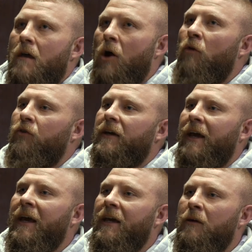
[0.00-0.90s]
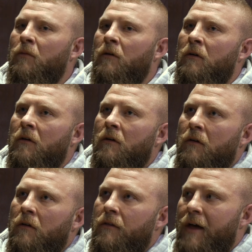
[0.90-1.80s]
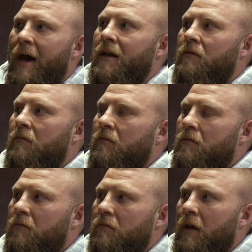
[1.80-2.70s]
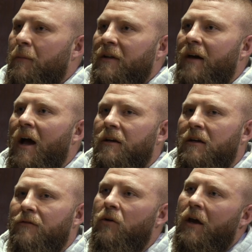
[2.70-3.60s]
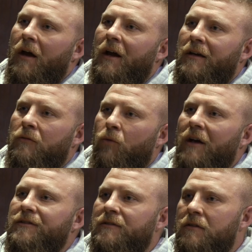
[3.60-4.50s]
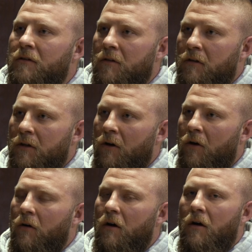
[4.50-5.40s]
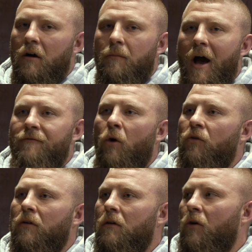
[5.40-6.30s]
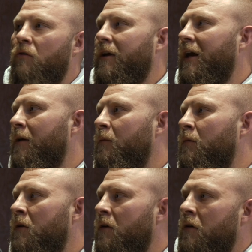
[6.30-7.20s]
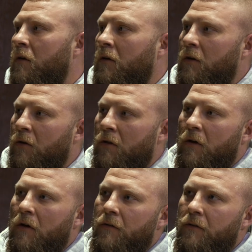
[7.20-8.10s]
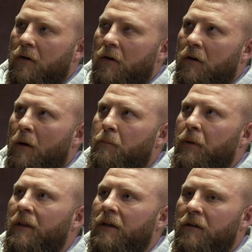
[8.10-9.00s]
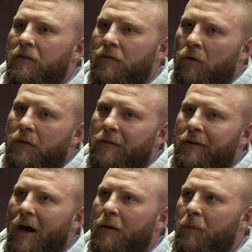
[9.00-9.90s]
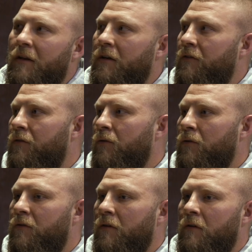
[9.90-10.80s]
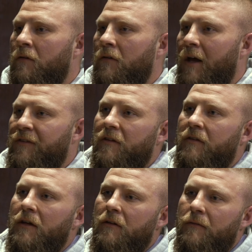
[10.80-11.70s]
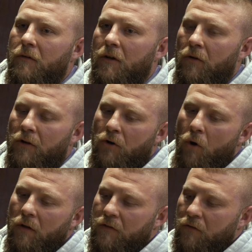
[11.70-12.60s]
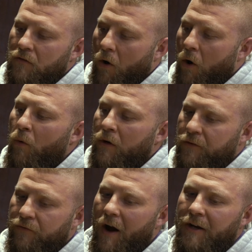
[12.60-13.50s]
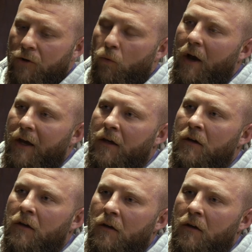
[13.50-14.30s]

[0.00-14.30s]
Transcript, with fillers: I overcame that that mentality of okay, I can rest. You know, mm-hmm. um, I've over overcame you know the the abilities or the non abilities to to not succeed. You know the goal is to always find a way